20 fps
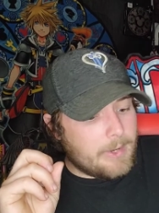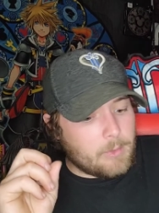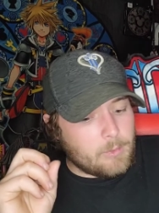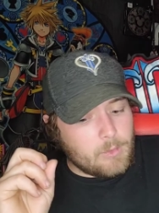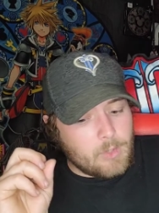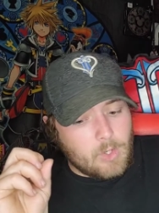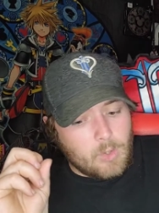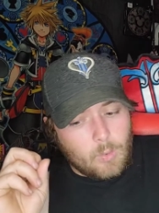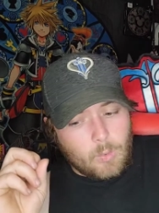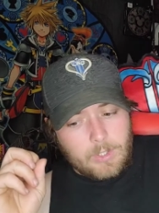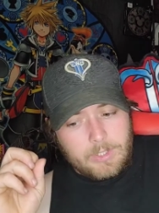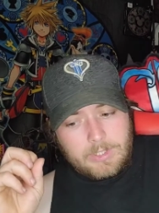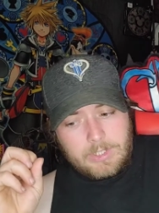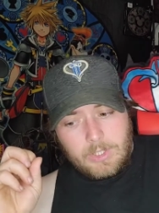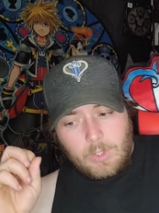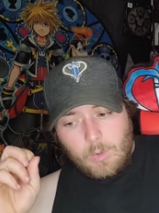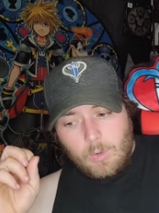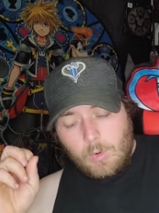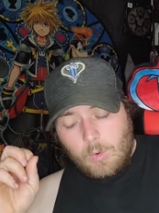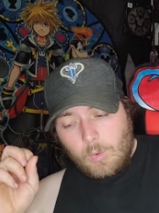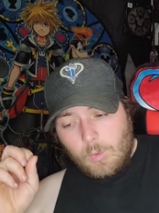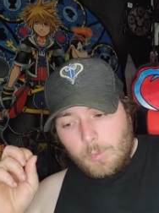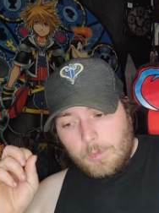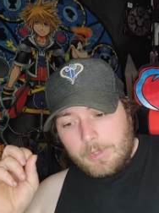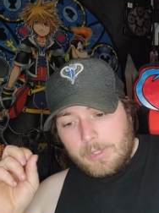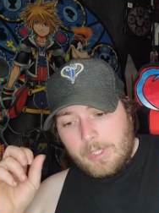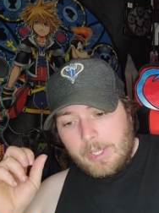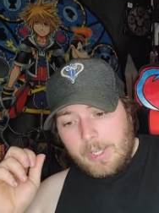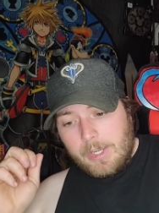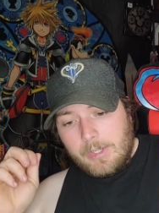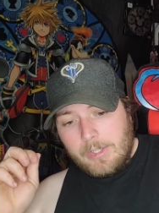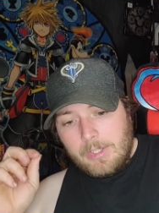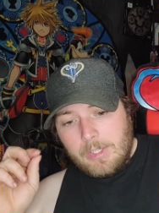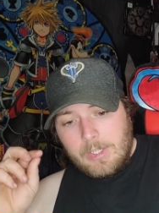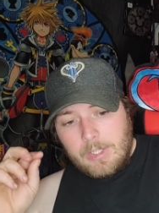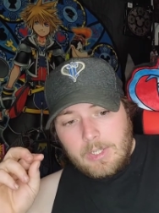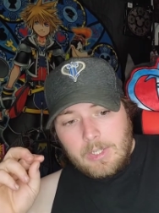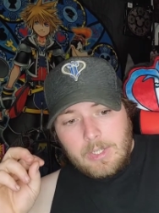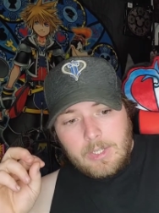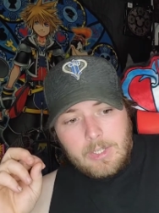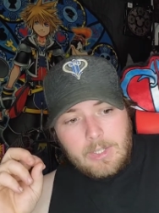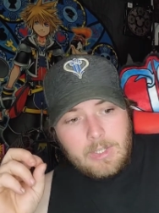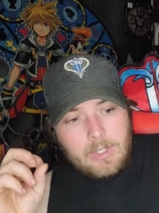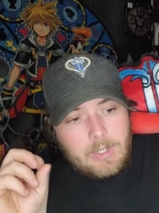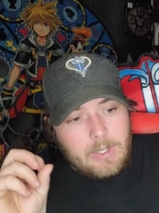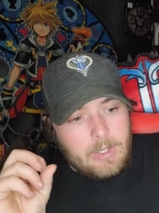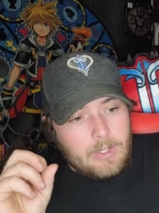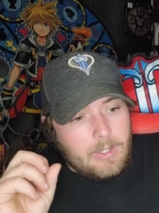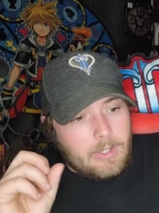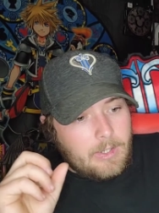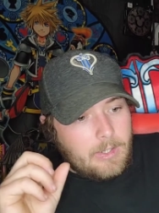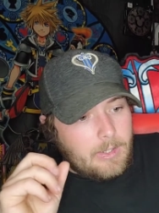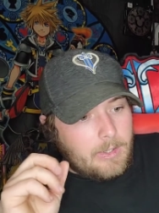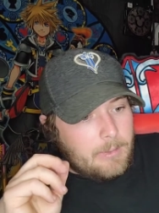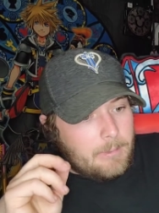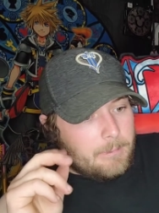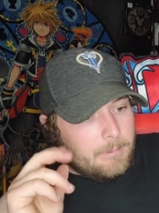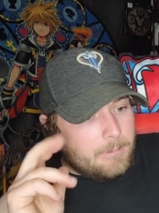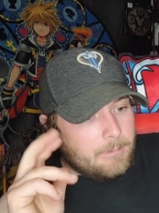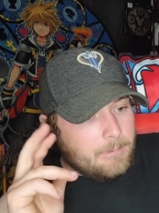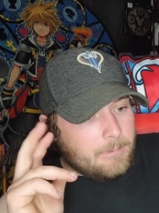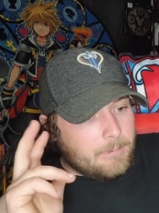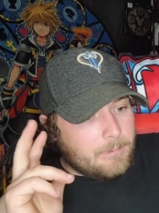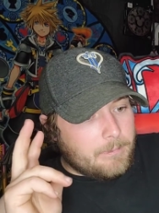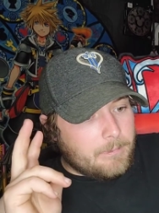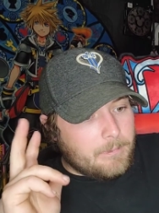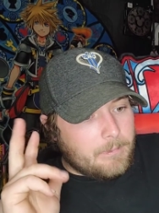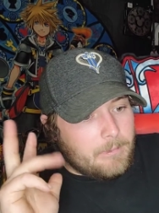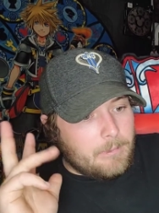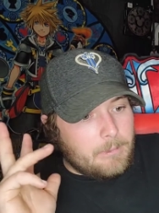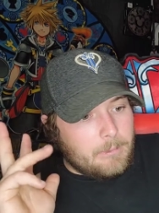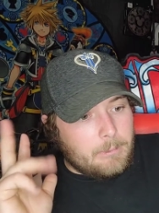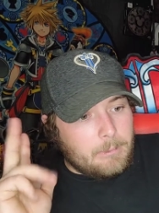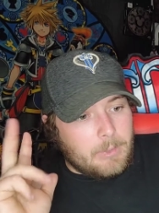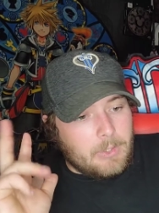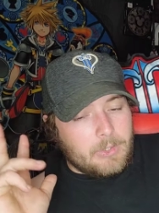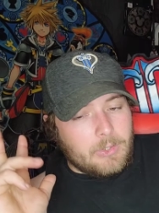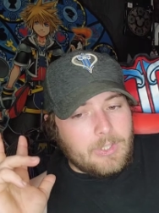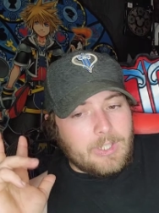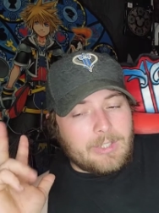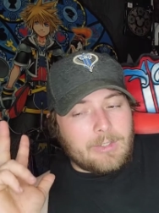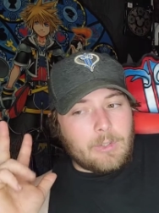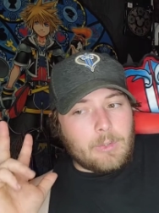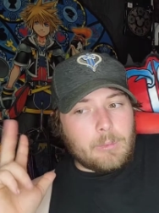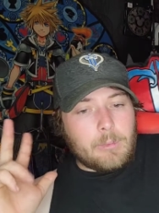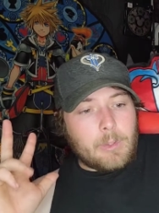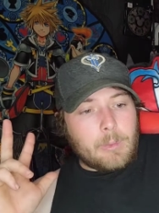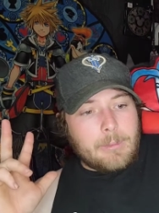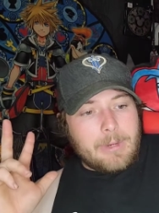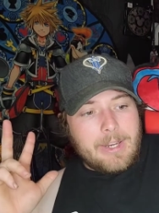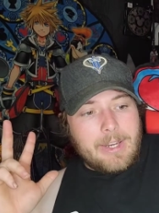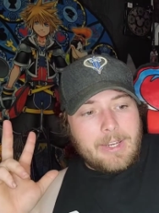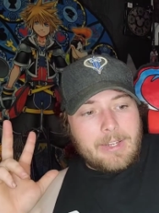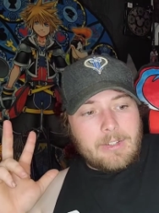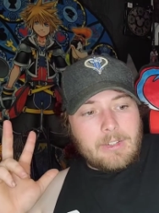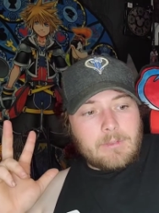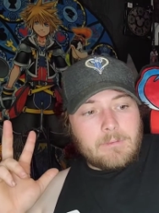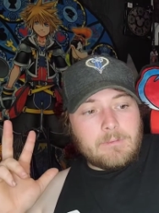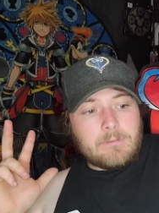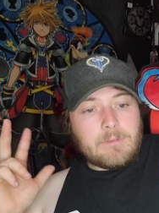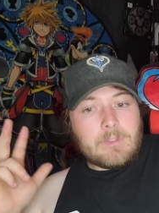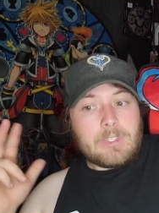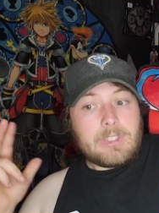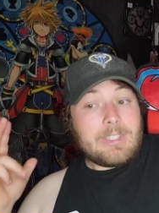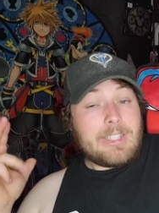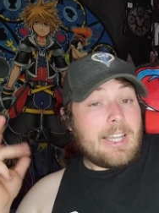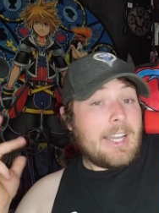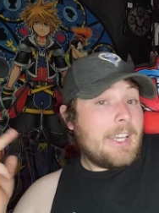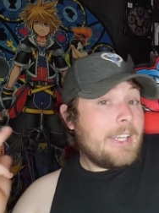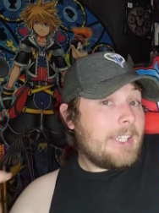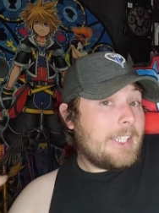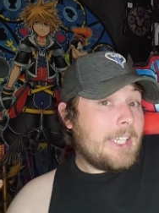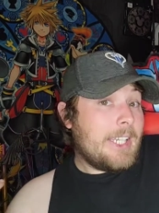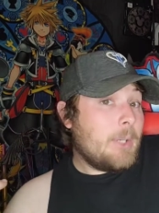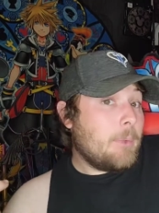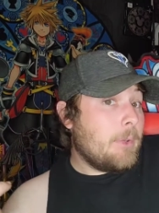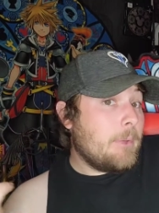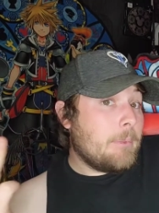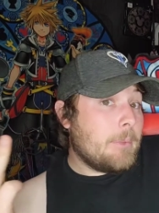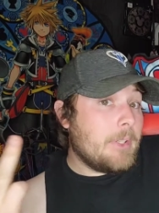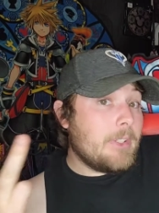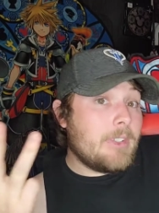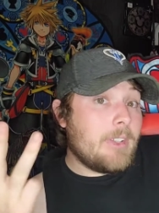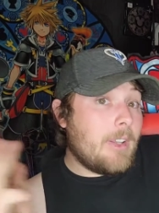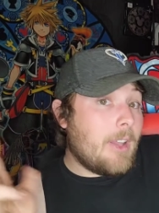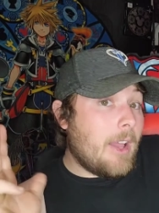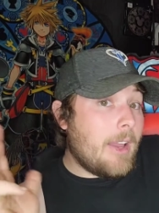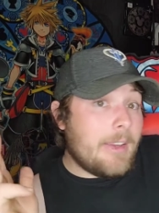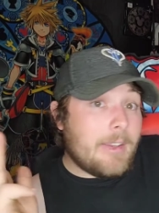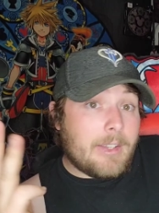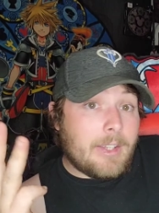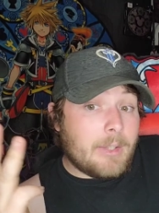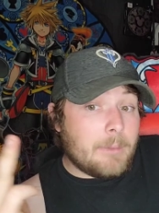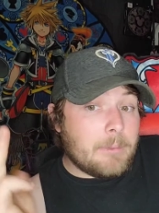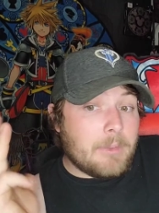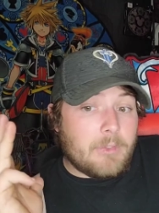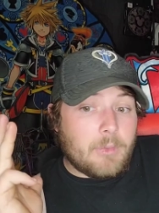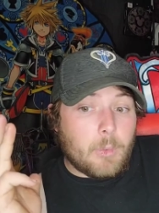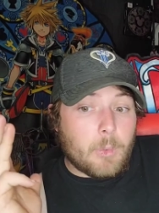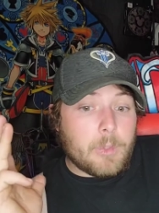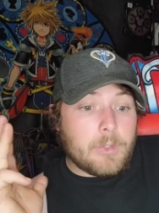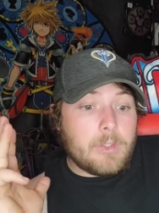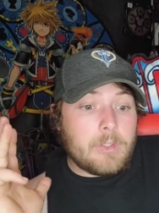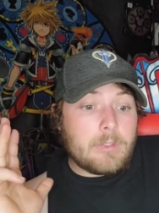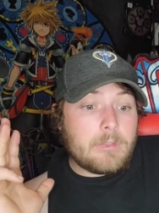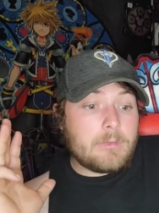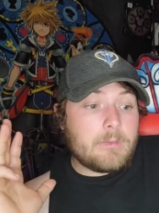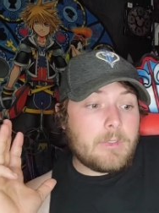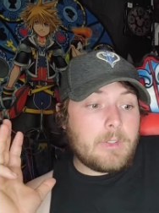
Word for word: I don't know what's going on with that. Um, but you got Little Mermaid, Lion King. We've been to Lion King before.